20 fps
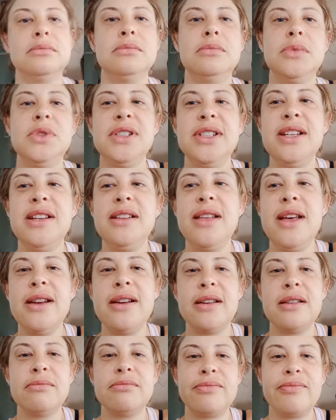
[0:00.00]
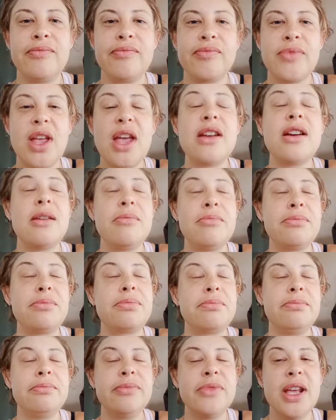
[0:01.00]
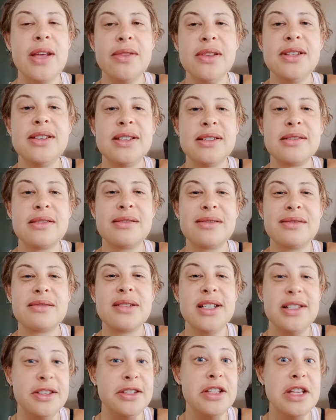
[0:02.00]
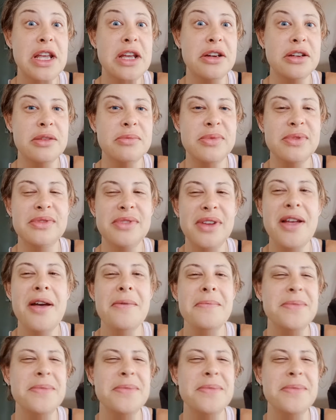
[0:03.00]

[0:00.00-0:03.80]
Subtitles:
we'll see you later. And yeah, this is the end. I'm